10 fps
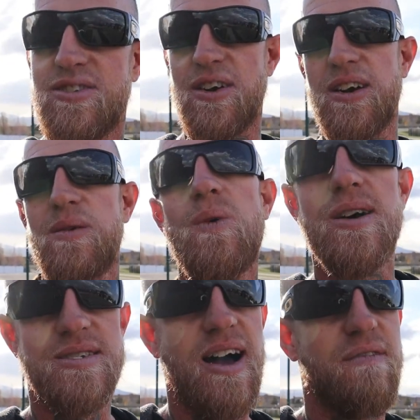Journey
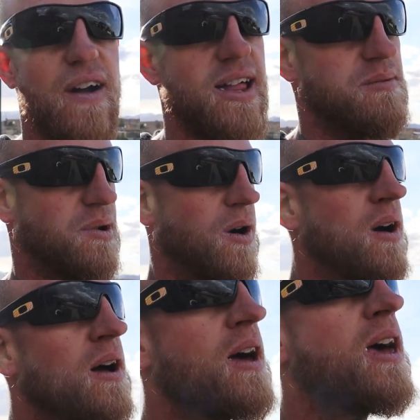was available.
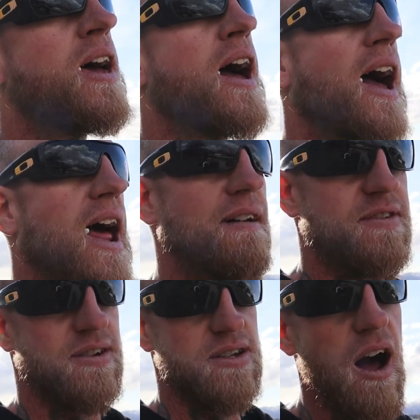And
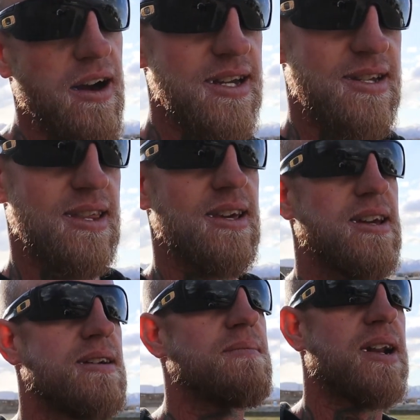after talking to
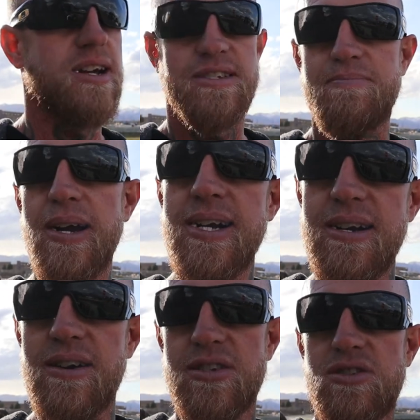them and
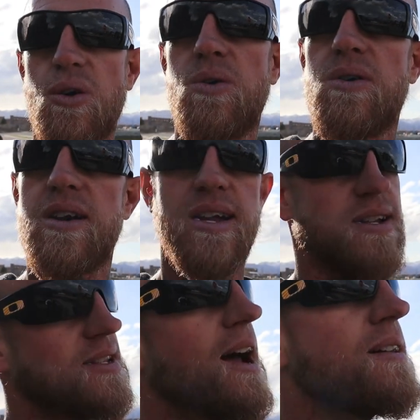explaining our story
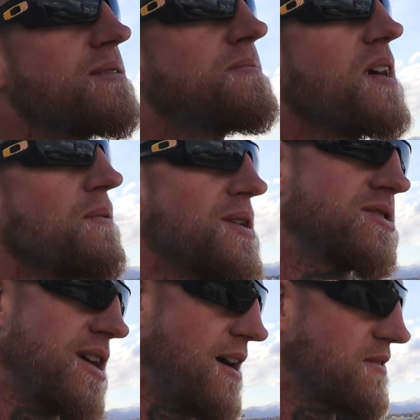and telling them that we
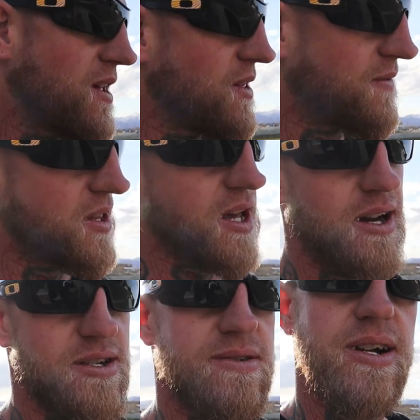travel all over the
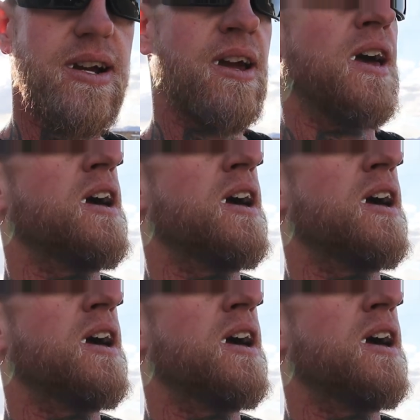country,